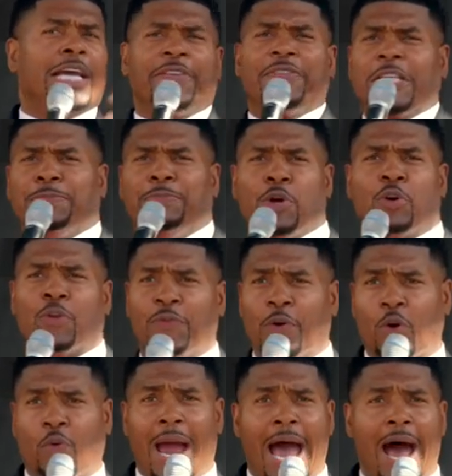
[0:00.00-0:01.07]
at this beautiful
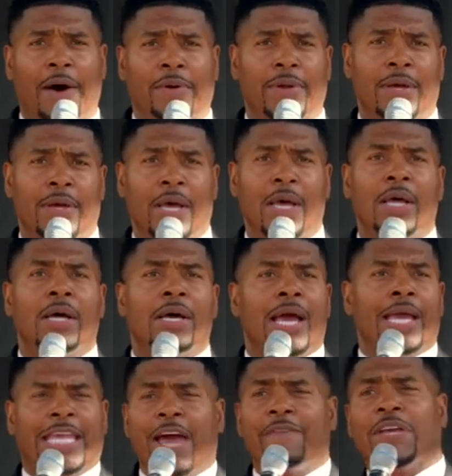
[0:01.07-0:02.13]
crowd.
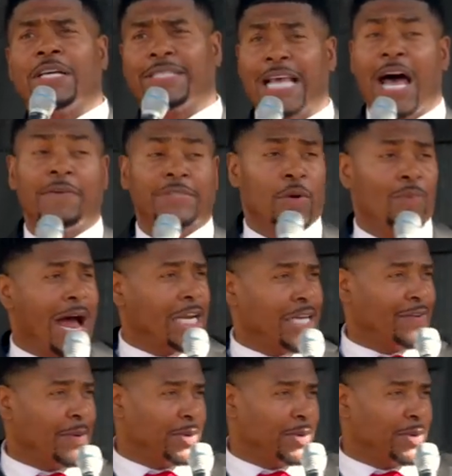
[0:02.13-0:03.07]
Give yourselves a round of